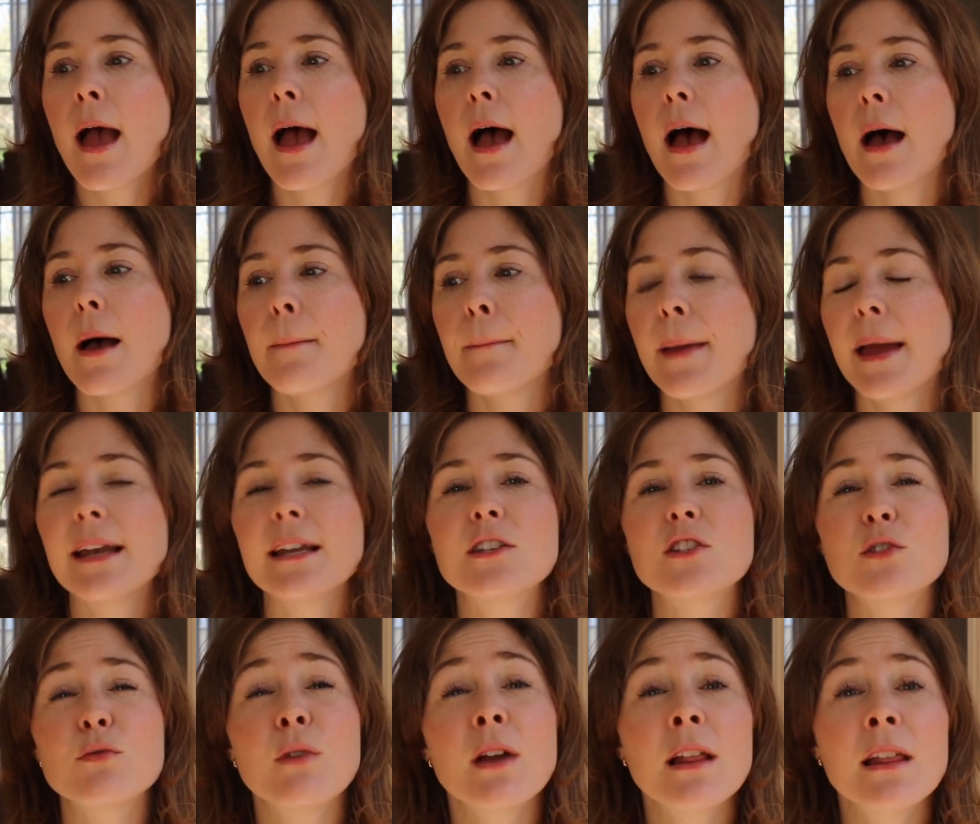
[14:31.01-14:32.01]
And
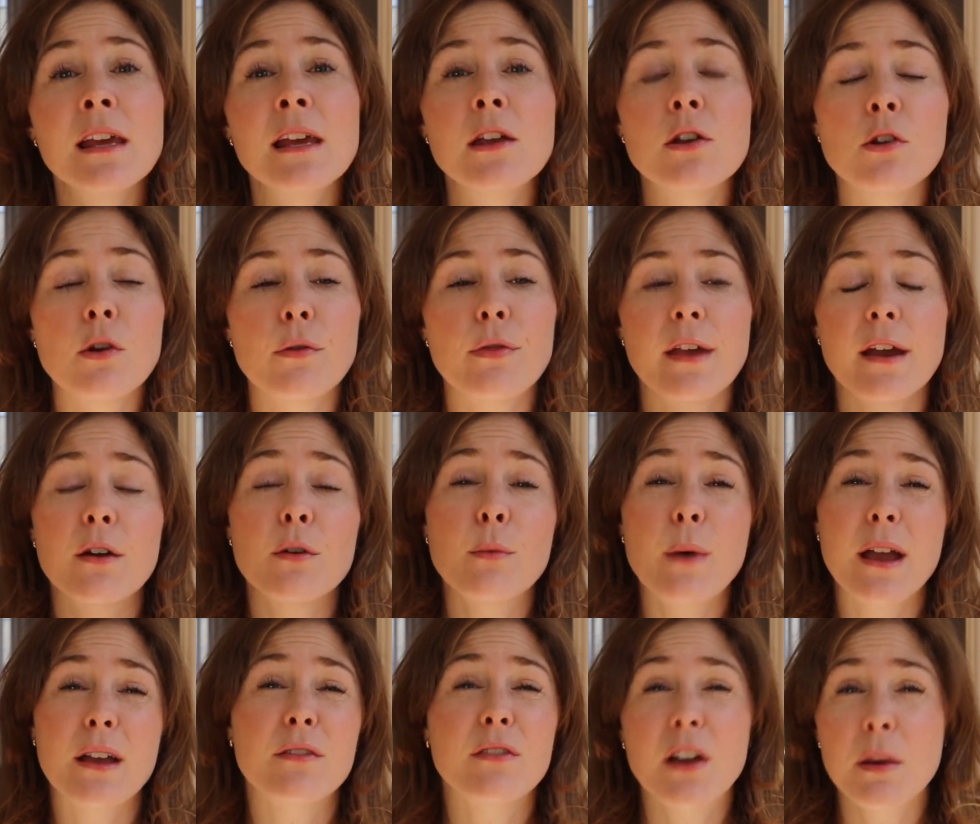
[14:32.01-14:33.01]
it's really, you know, their
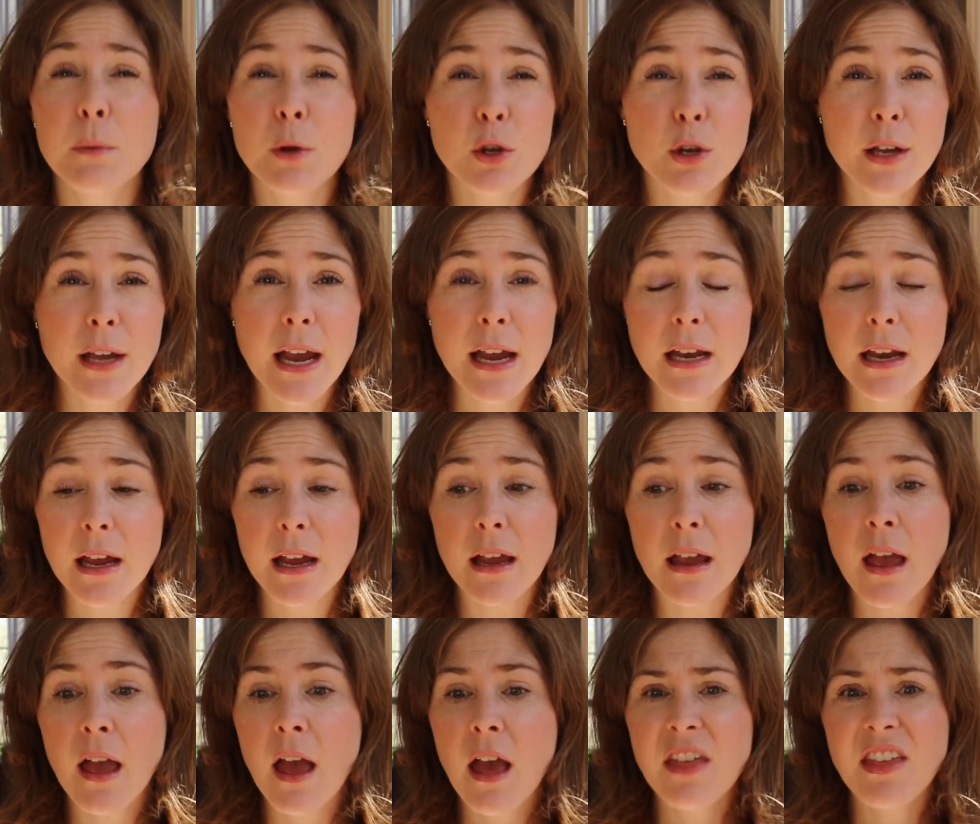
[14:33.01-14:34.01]
way of
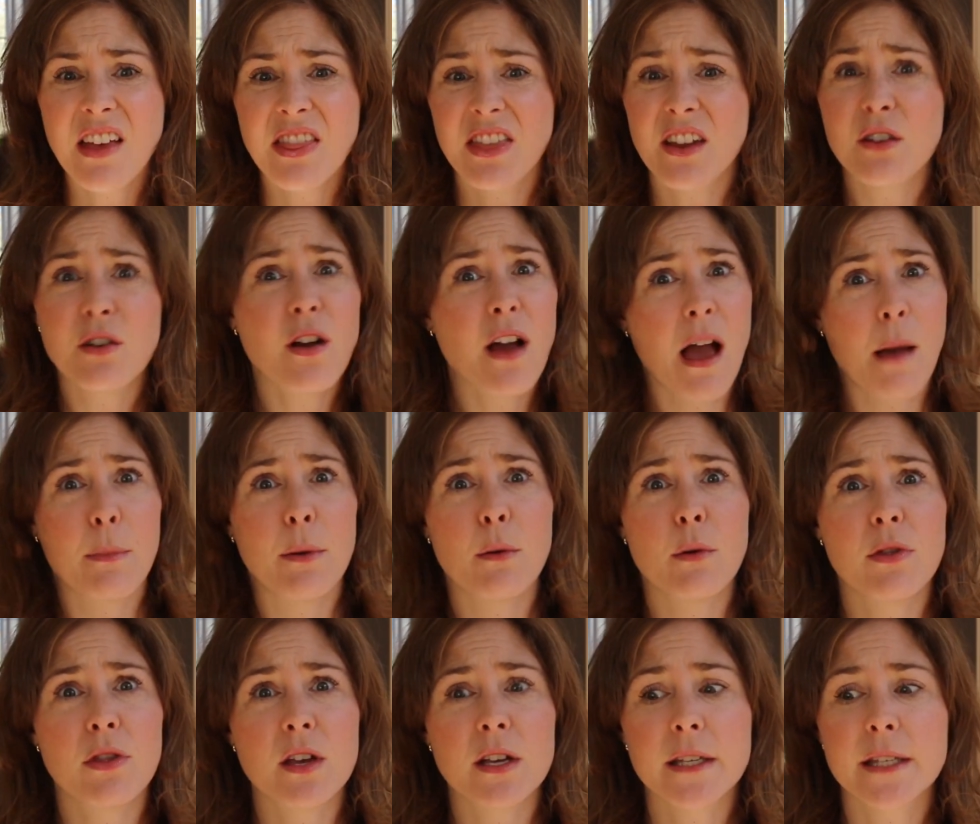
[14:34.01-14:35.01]
communicating that they're not happy
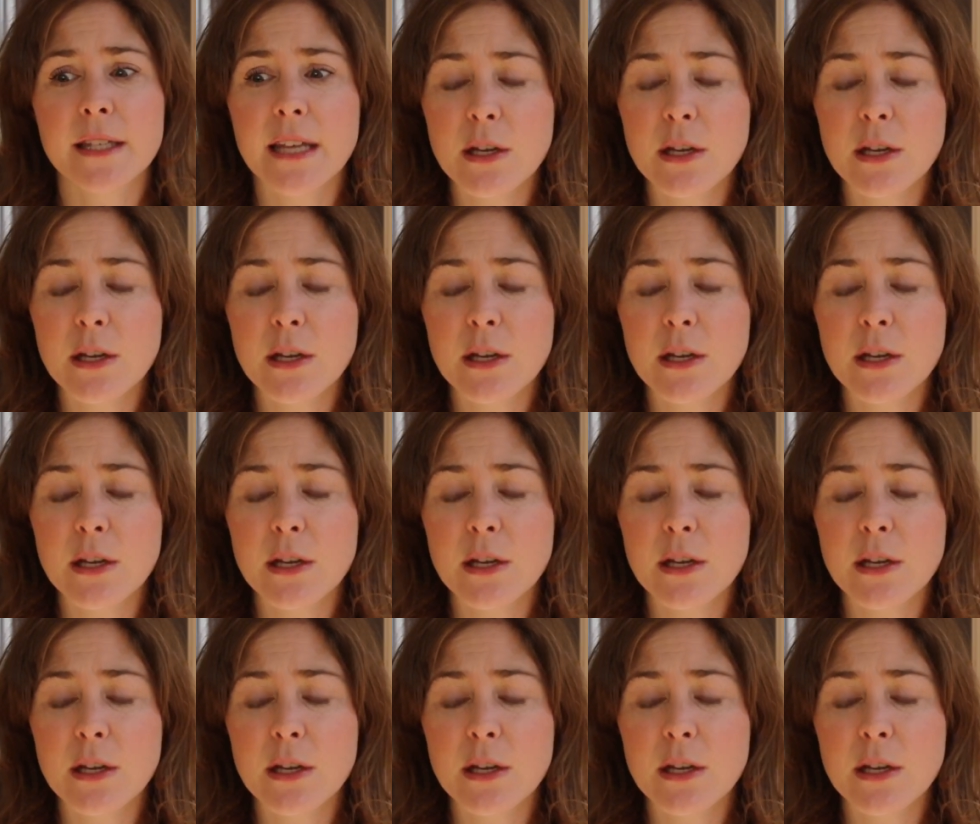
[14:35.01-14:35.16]
with this.